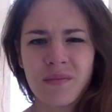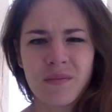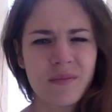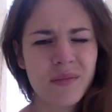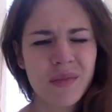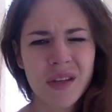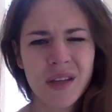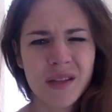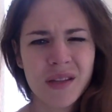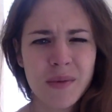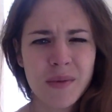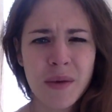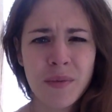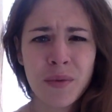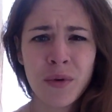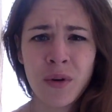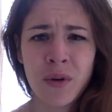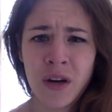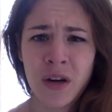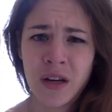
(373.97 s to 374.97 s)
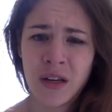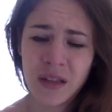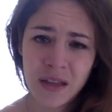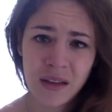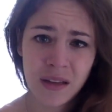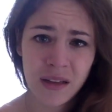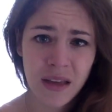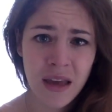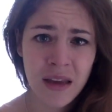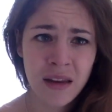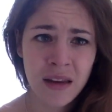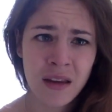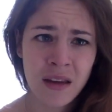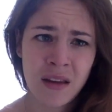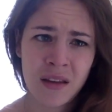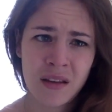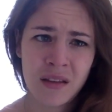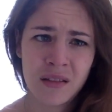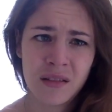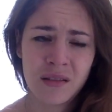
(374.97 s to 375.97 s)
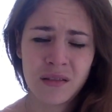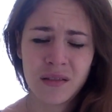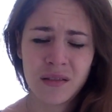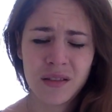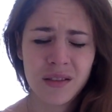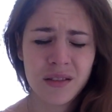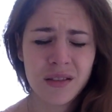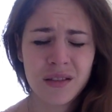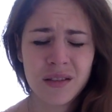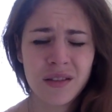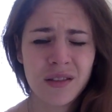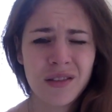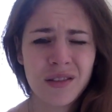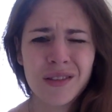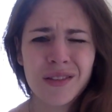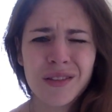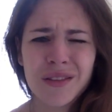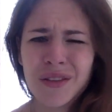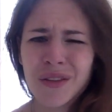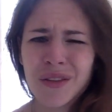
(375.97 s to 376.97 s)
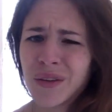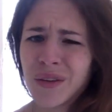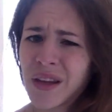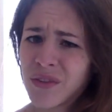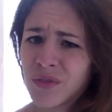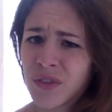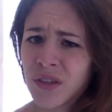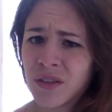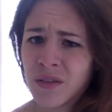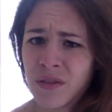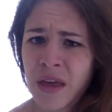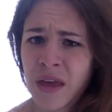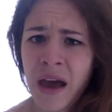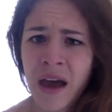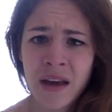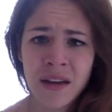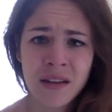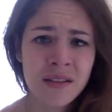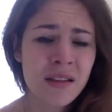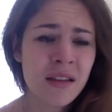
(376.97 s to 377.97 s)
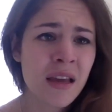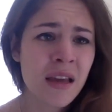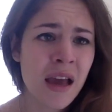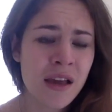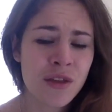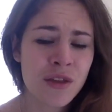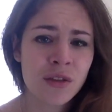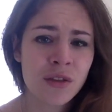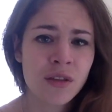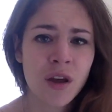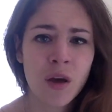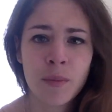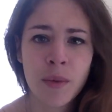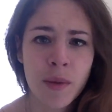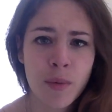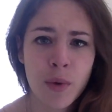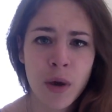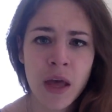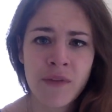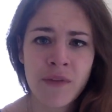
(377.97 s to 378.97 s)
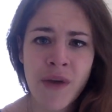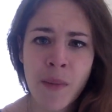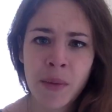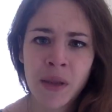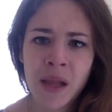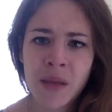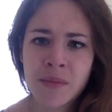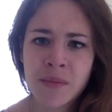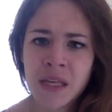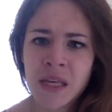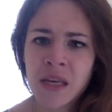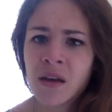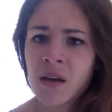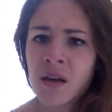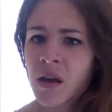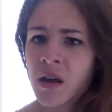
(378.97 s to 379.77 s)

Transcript: because people aren't going to get it, and you don't have to do that. Honestly, I just tell people I have epilepsy.